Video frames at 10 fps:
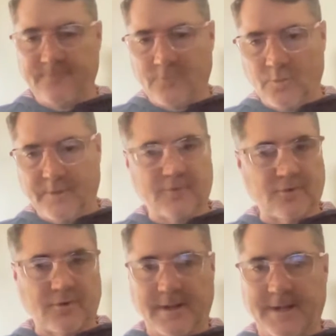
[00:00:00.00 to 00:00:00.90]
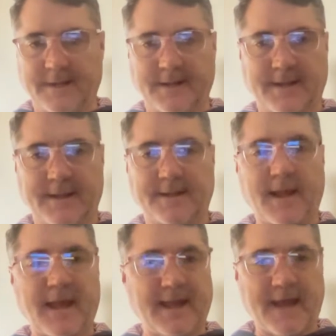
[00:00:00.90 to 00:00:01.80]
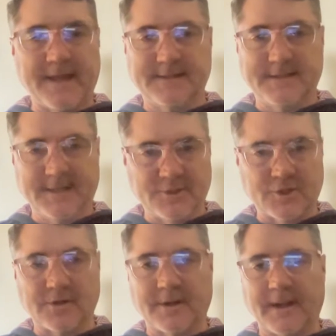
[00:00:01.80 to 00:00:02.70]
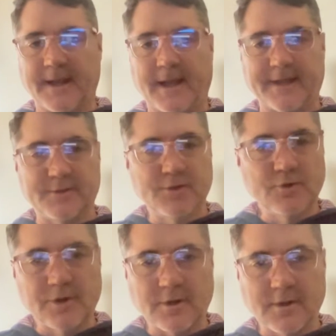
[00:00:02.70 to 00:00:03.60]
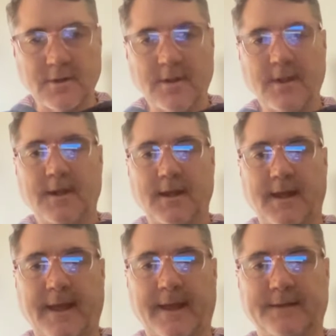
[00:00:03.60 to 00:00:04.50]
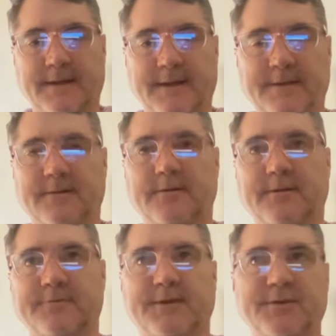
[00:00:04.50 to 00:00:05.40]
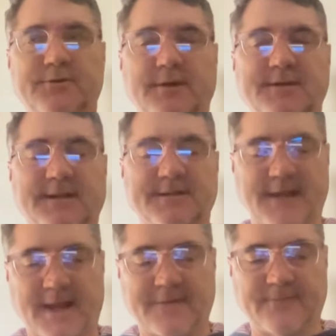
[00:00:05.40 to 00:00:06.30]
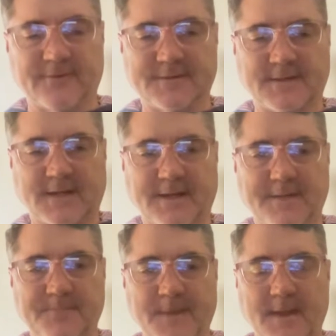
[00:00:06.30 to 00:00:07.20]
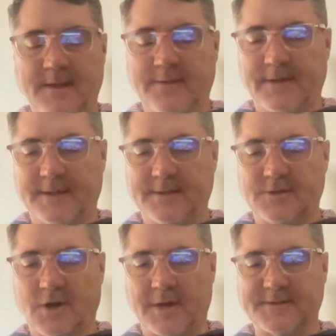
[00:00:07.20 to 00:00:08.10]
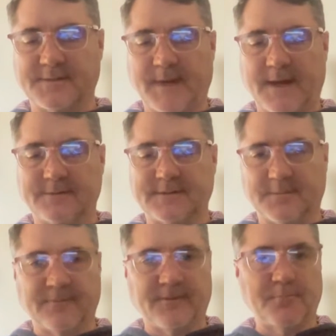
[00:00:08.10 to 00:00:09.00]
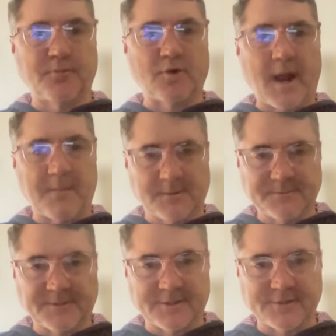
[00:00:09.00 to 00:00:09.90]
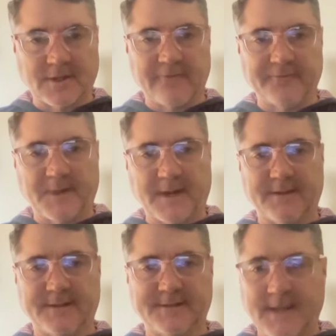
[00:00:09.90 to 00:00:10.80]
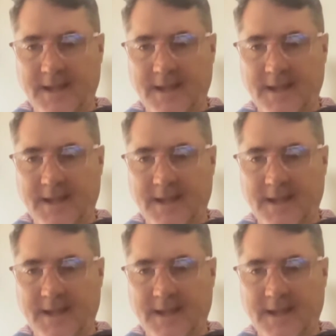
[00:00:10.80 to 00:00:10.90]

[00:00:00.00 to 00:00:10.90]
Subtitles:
we've created an AI teacher, an AI tutor, and there's an interesting Stanford study that talks about some of the problems that are solved by these